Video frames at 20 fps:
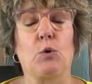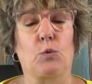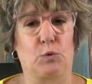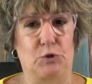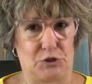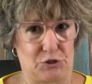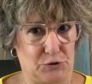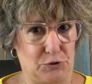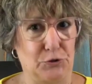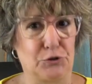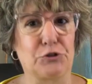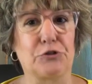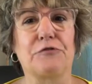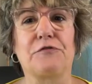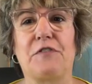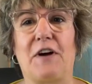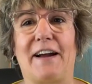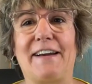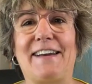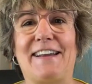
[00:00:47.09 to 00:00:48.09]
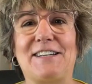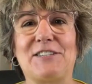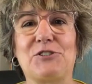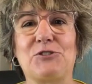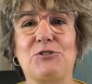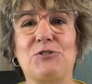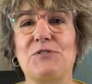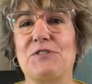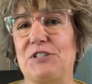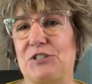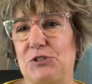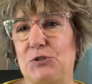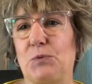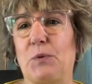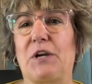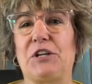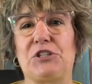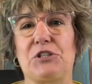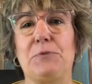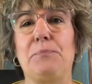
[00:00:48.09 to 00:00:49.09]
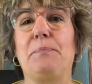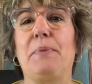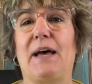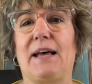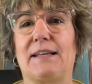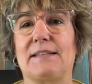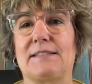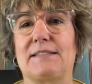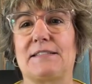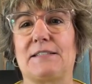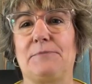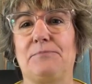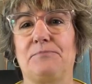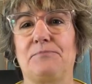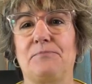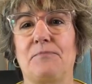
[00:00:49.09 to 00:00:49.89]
would suit your financial situation best.